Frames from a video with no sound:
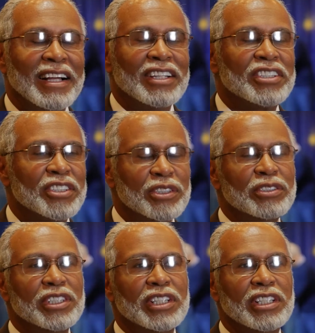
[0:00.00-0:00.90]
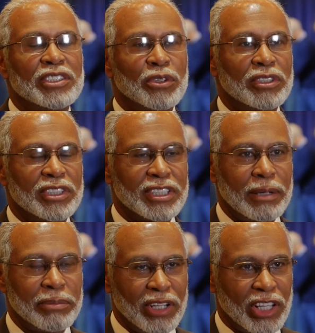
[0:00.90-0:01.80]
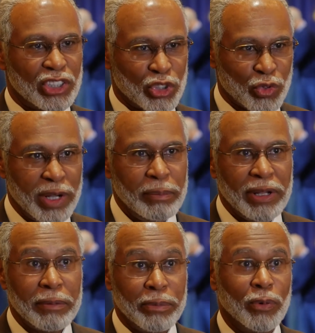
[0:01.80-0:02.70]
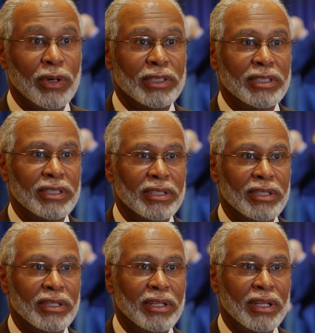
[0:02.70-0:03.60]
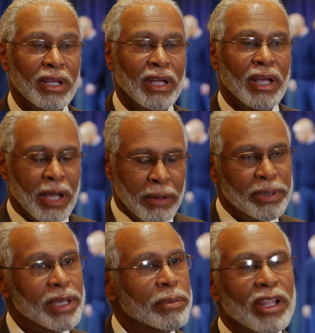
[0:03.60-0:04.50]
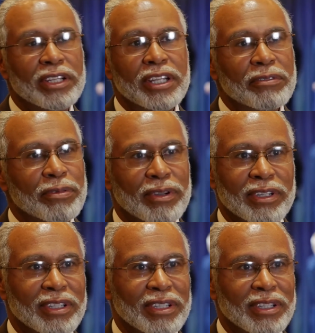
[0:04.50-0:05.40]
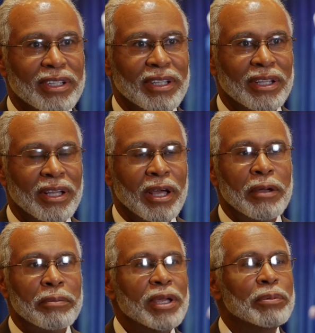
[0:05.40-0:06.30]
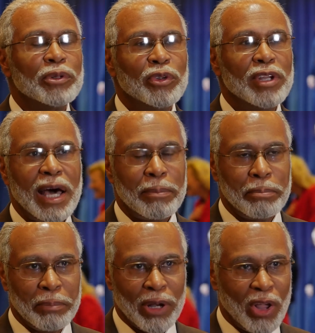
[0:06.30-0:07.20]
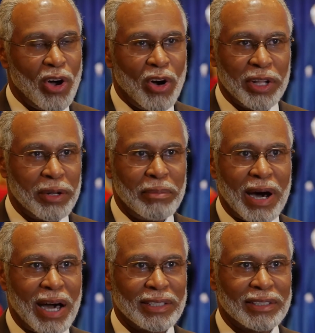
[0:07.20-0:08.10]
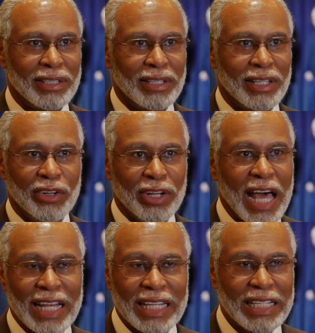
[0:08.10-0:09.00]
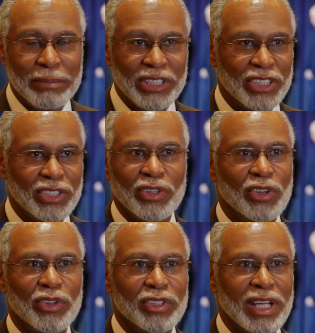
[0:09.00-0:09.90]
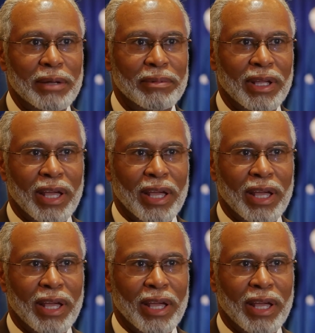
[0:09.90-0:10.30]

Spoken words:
Suzy is on to something extremely important. People are different. People do not belong in a box. They do not need to be stereotyped.